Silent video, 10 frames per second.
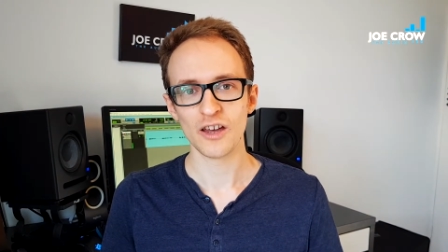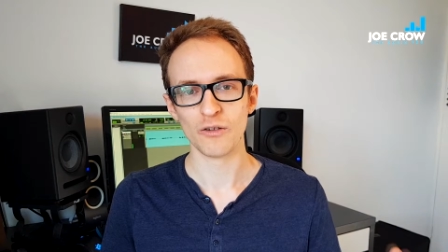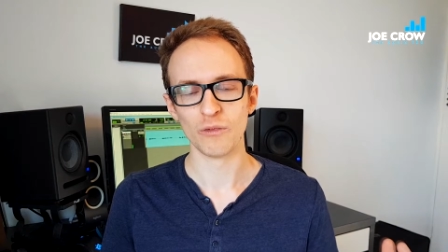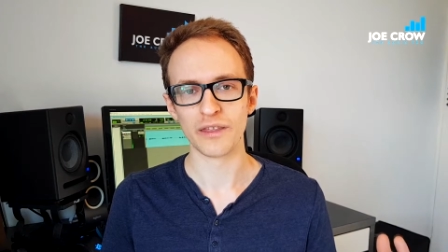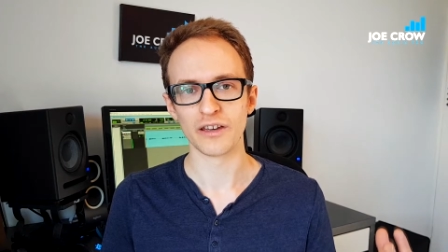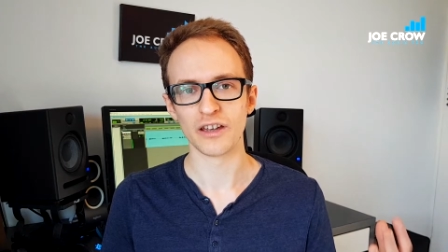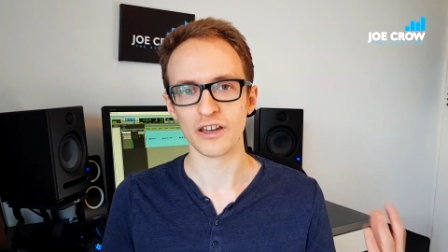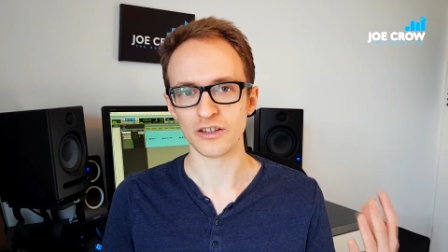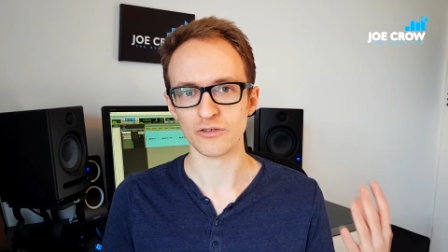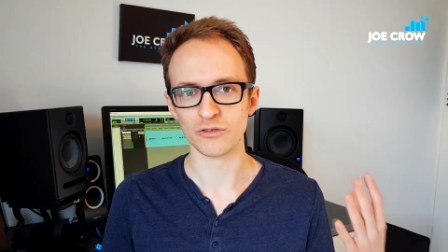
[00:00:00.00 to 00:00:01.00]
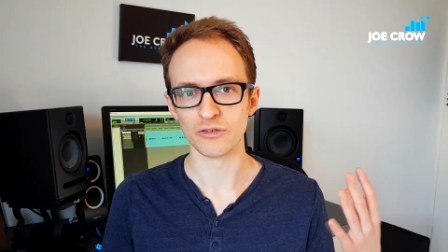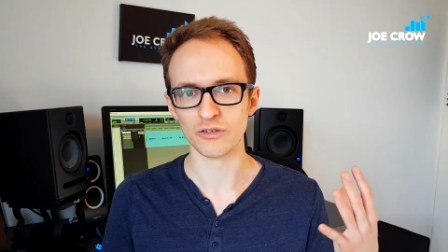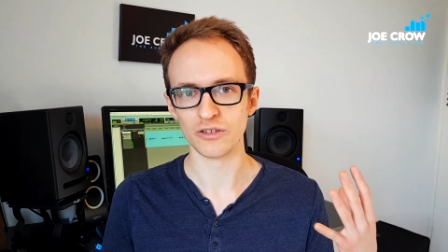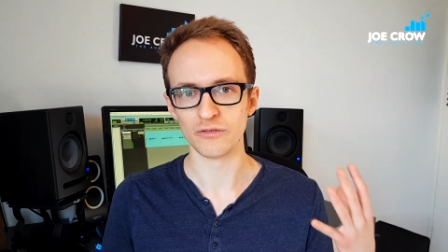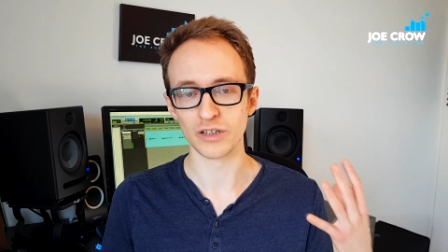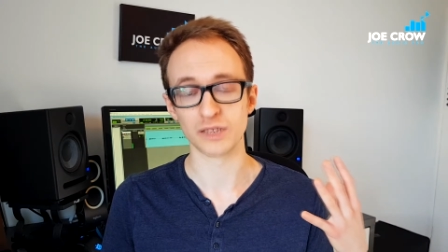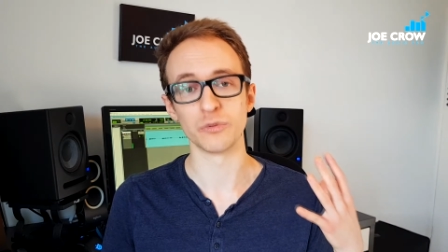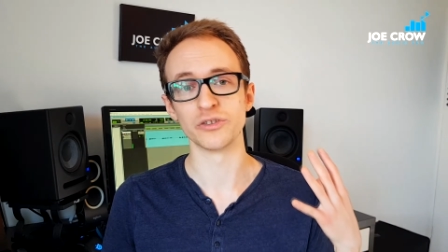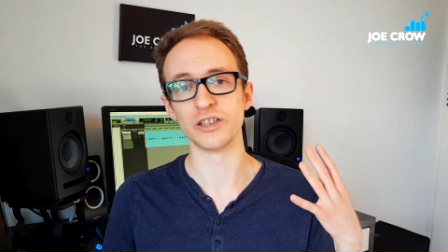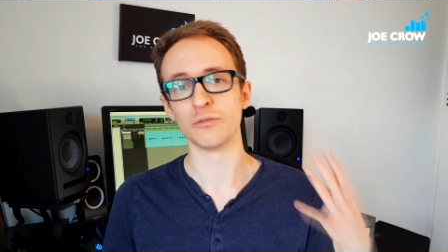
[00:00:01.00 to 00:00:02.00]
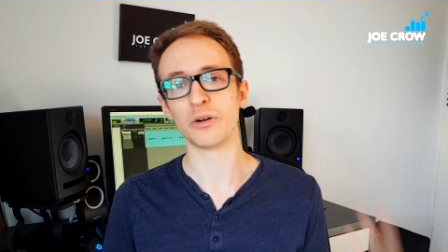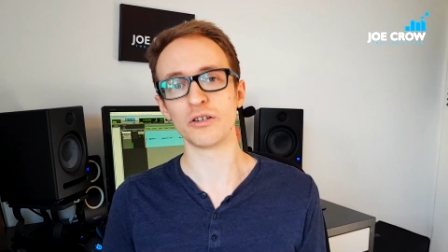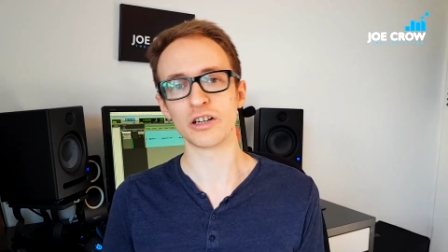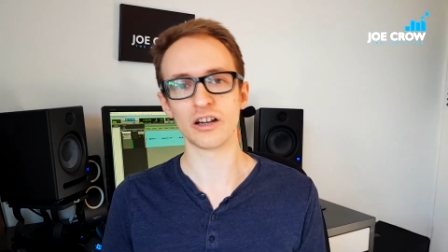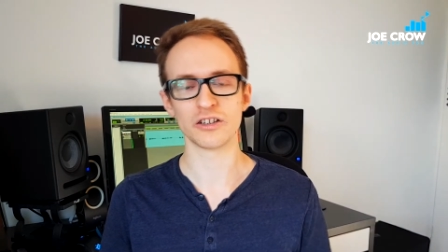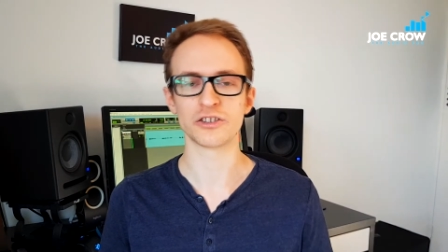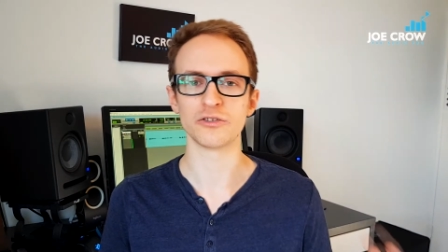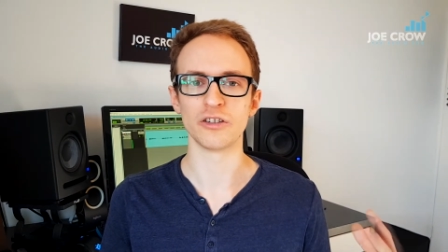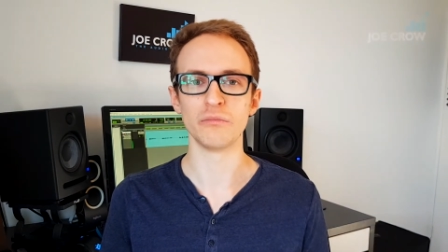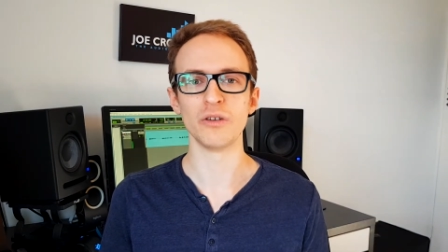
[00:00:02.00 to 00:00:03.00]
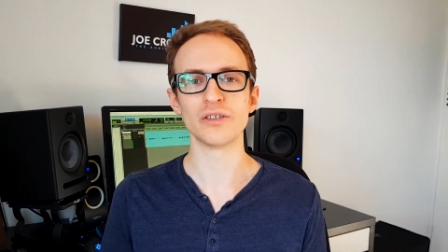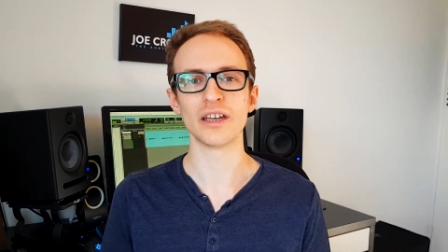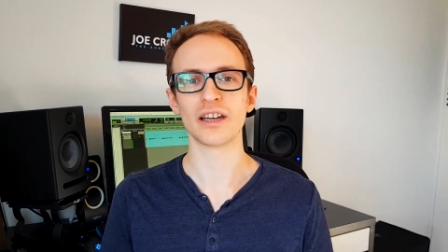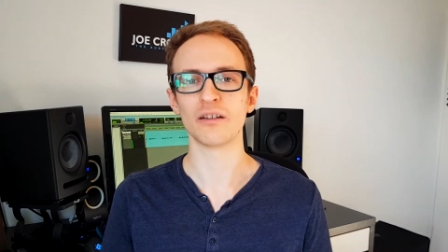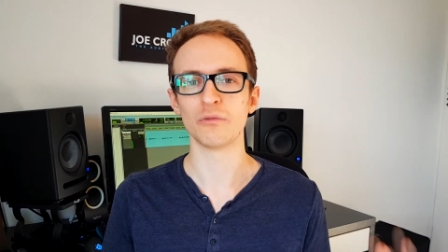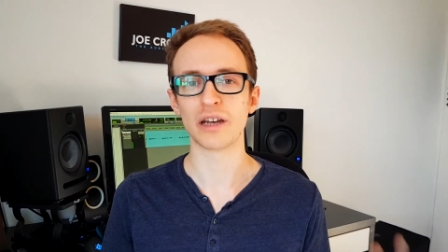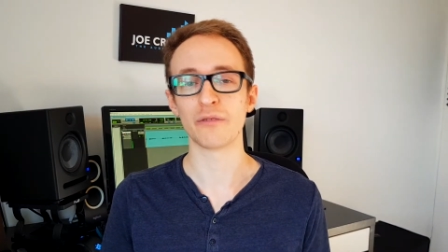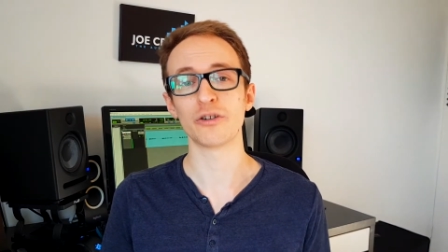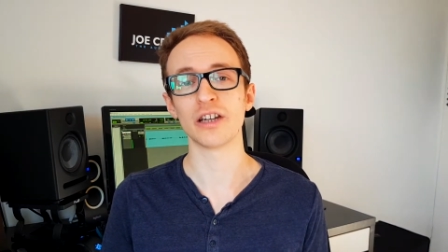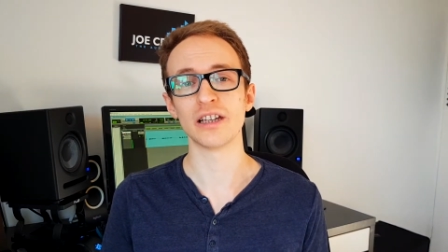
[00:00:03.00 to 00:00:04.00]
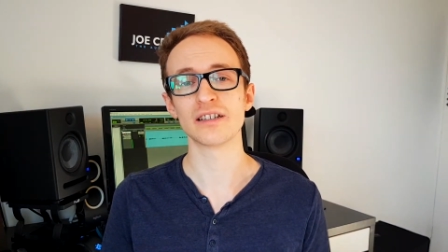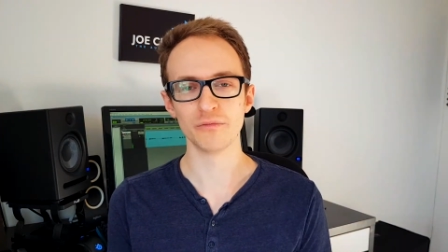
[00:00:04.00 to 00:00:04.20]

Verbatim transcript: whether you're exporting your podcast or your music, whatever it is.